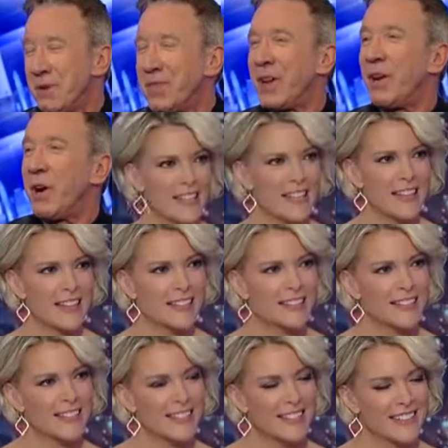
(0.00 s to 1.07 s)
But they they
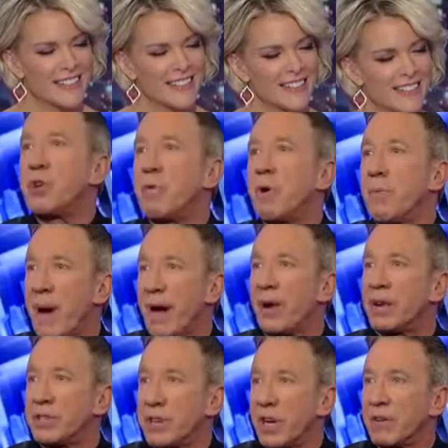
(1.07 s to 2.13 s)
we have a sense of humor about
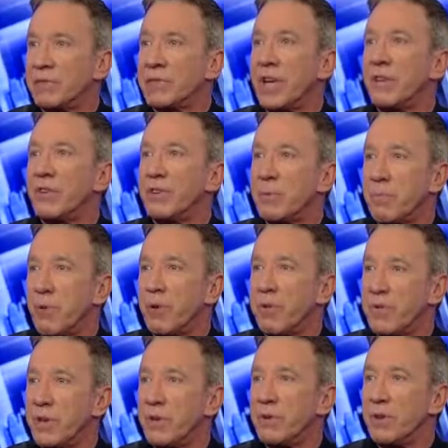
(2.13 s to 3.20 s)
ourselves and there's a point of
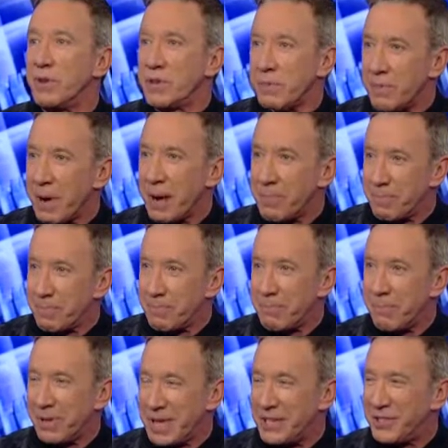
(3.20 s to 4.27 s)
view and there's a, a
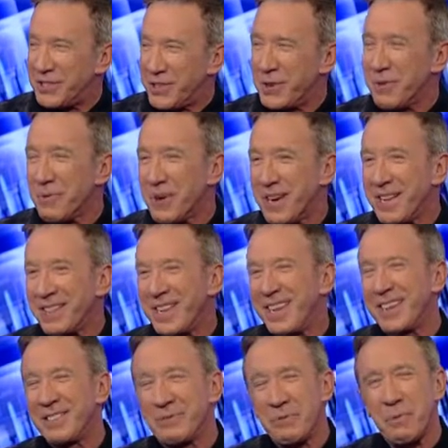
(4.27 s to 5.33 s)
place to do it. What I
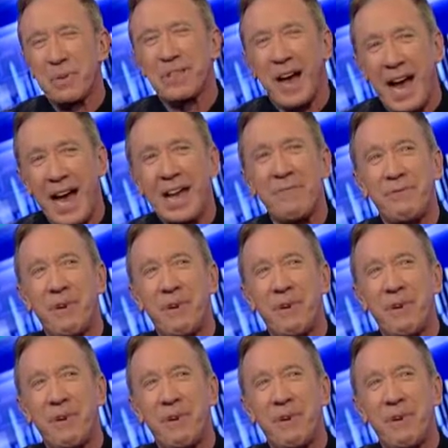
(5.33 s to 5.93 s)
think is what I